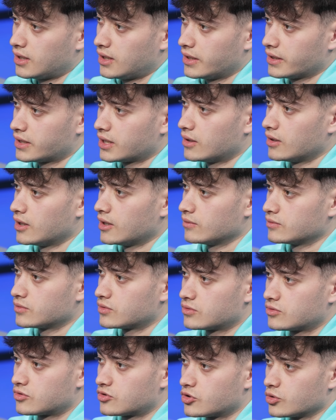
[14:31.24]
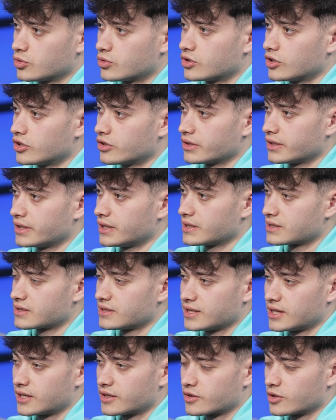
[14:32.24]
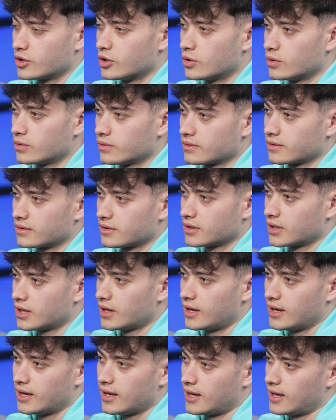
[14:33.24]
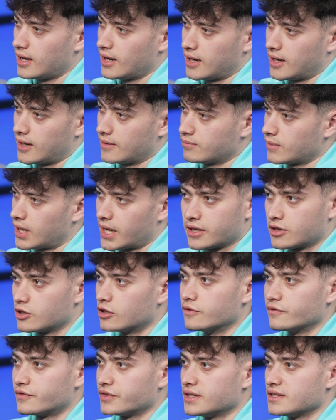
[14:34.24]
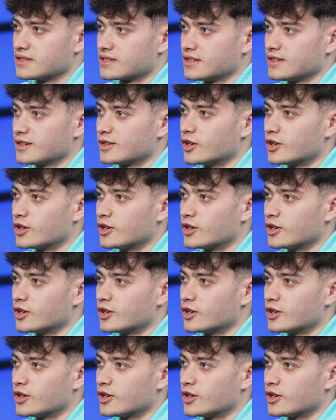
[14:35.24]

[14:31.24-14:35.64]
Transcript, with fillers: I have two corners in a row uh, and I confidence in